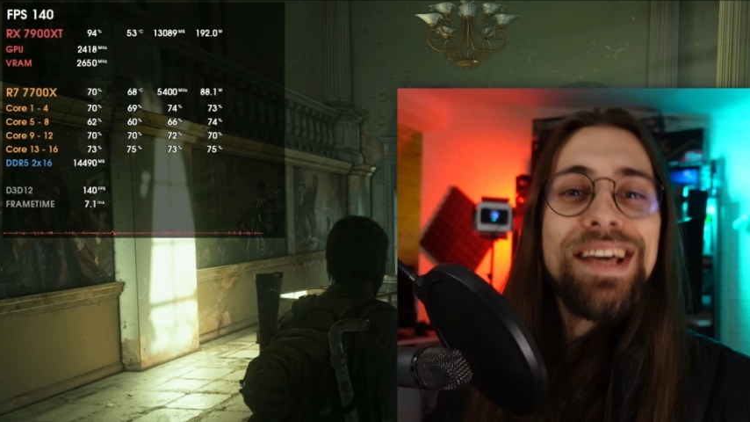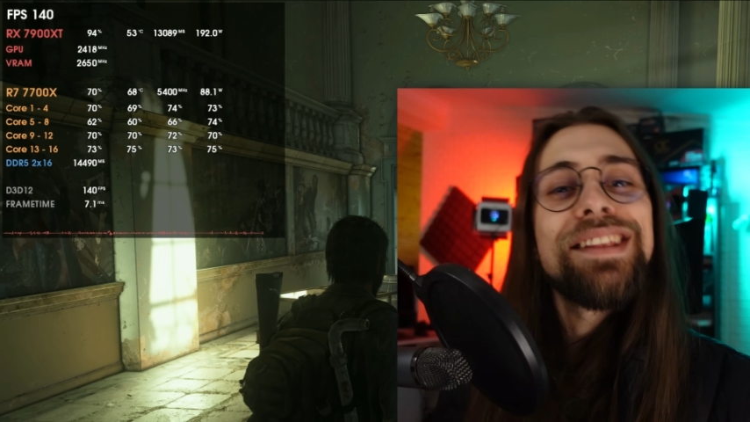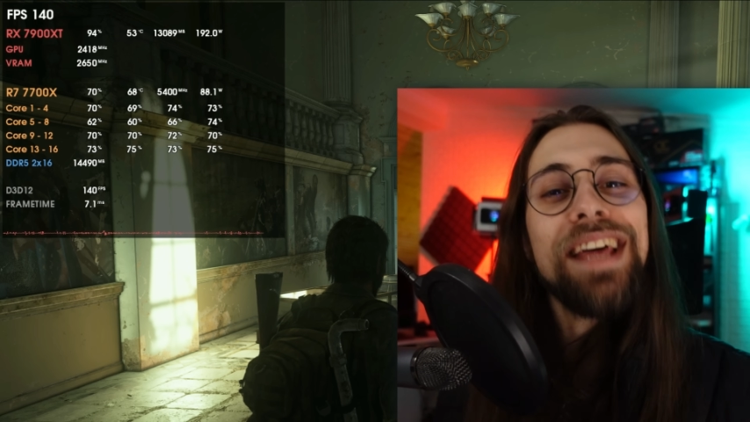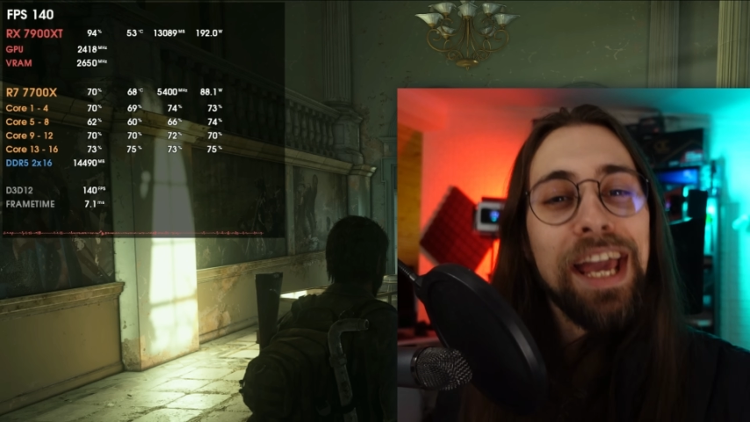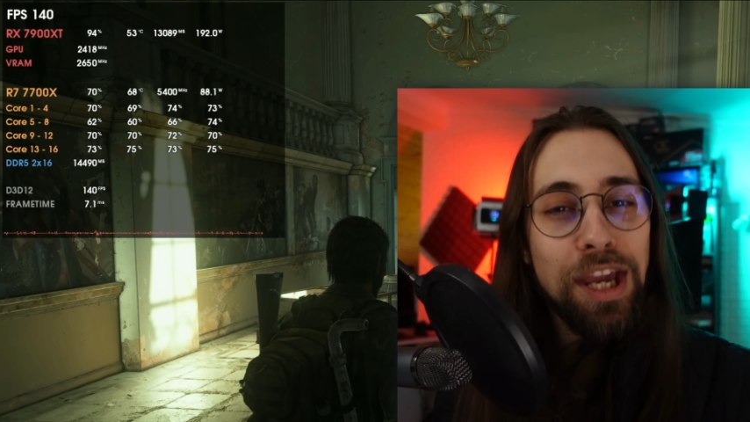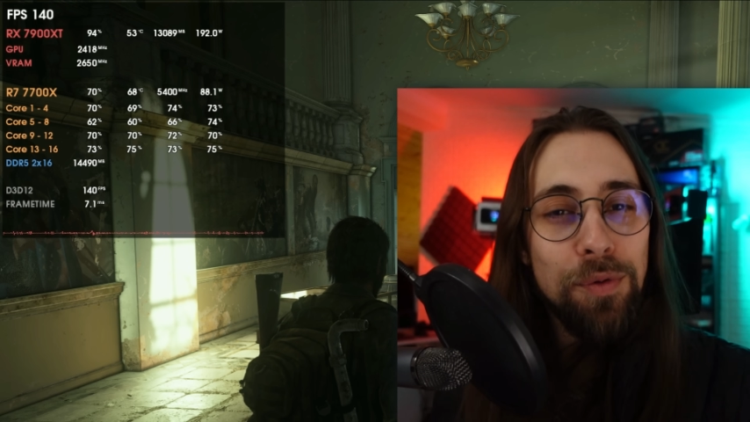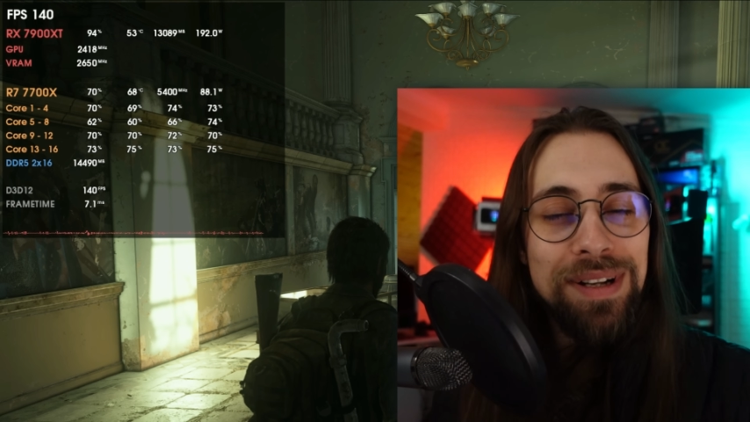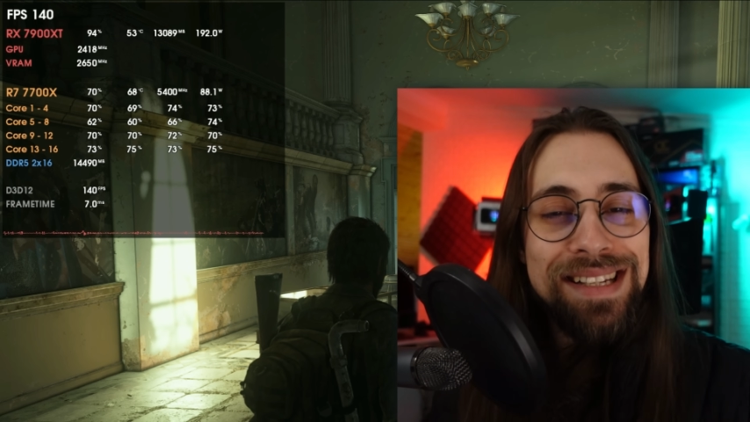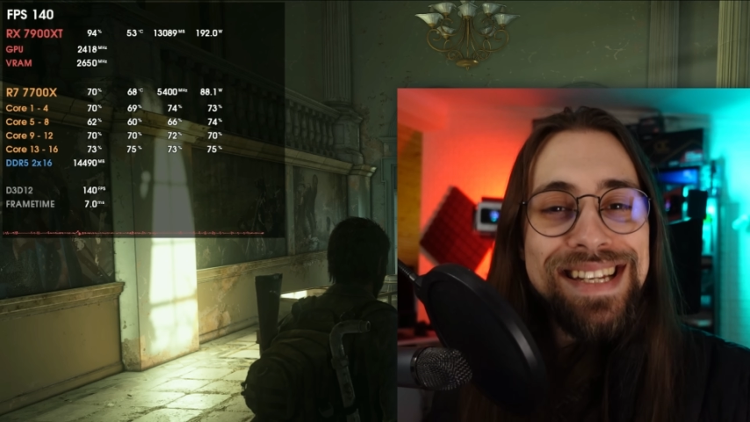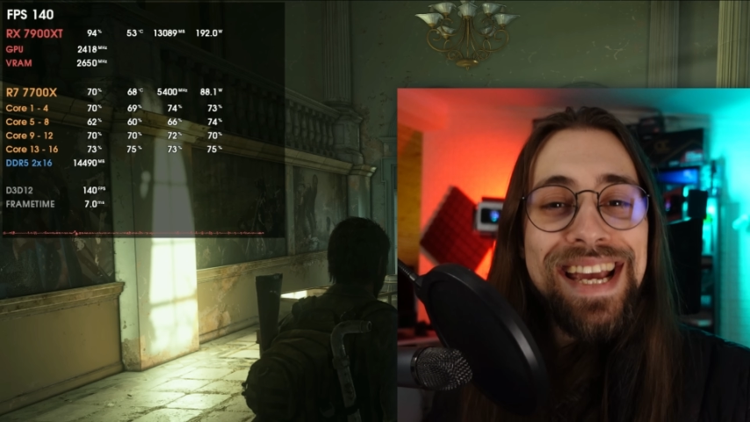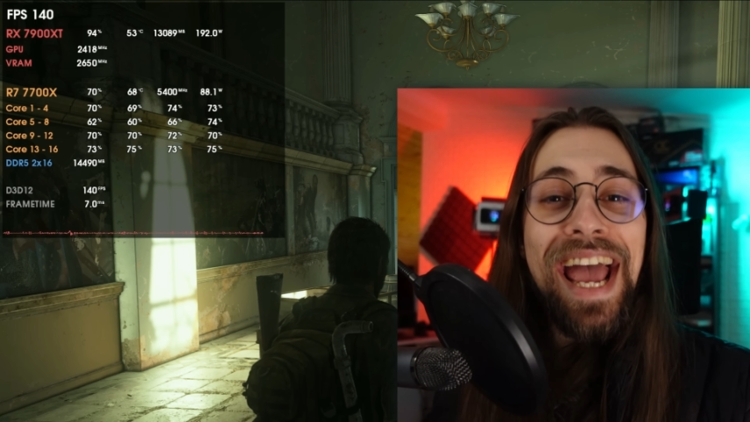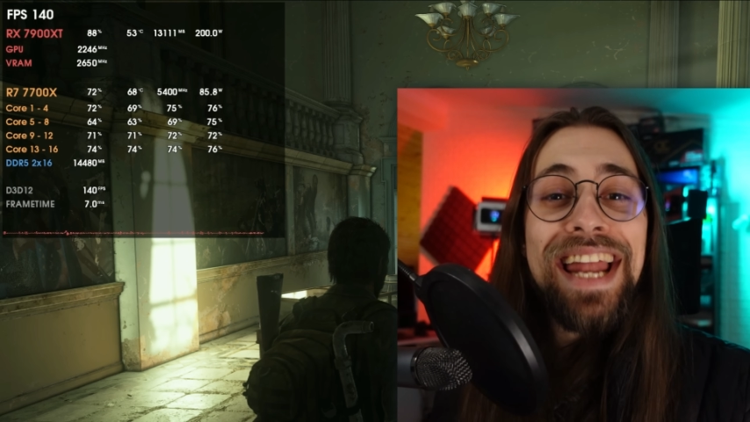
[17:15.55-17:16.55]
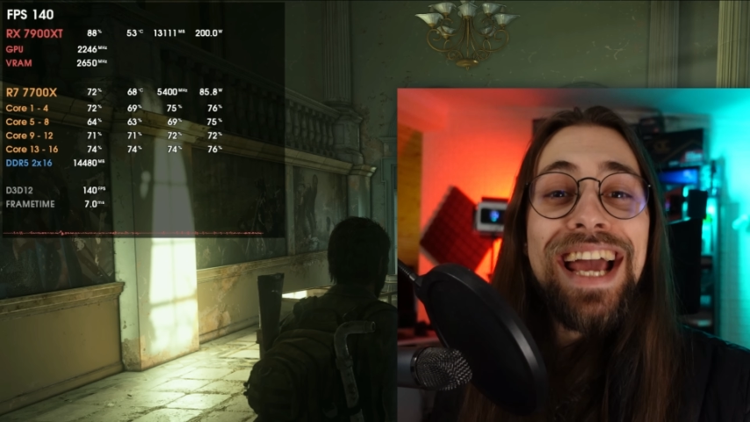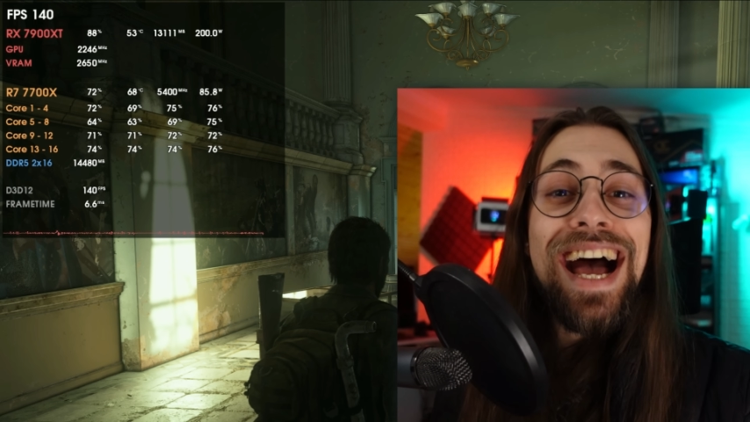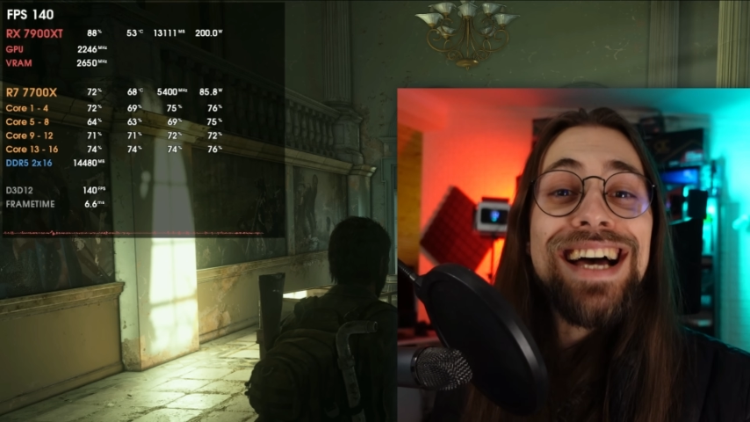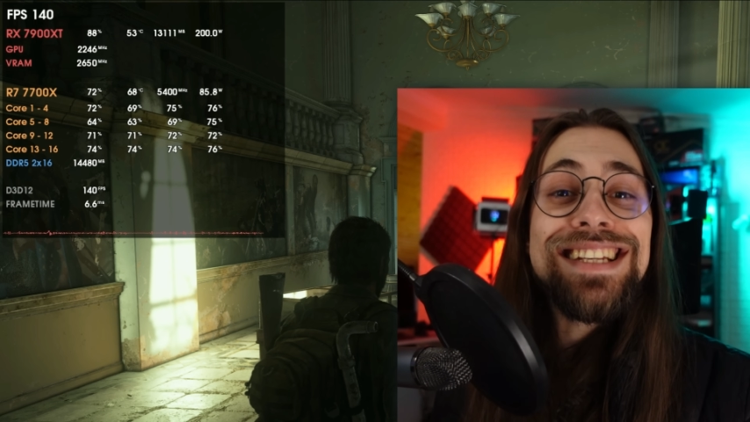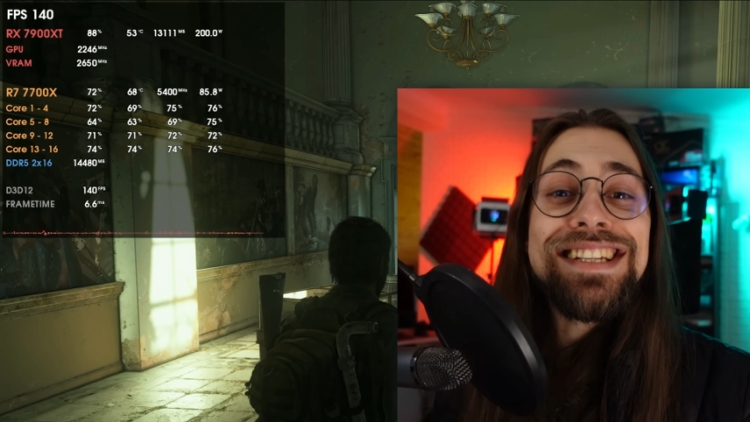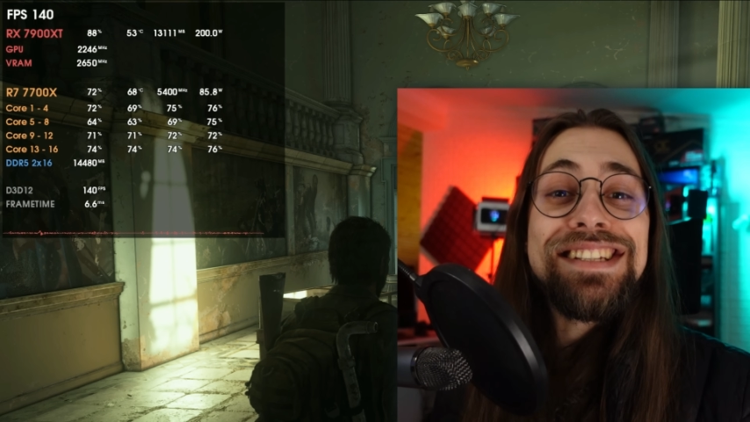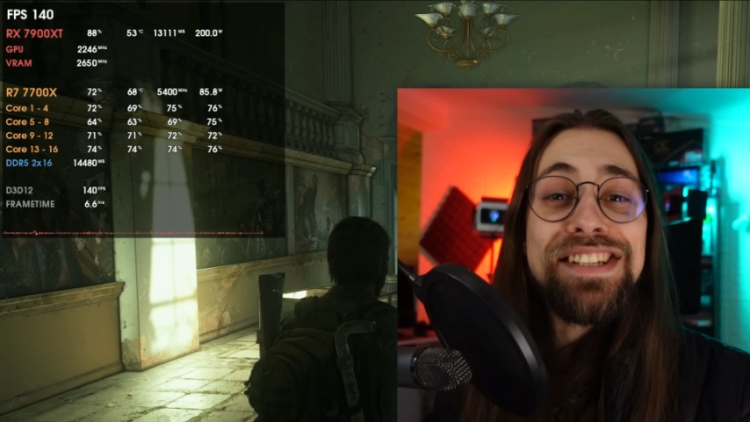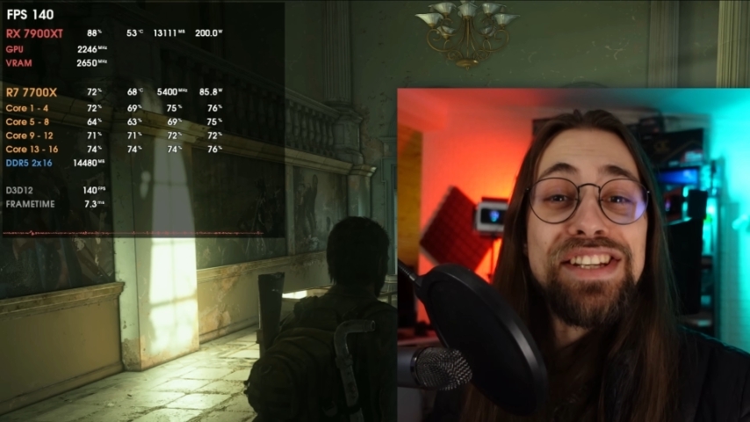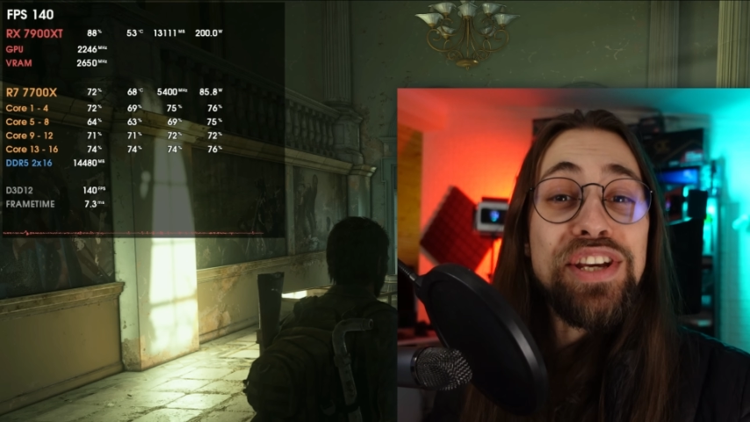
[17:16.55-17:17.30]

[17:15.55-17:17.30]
Thank you once again guys and see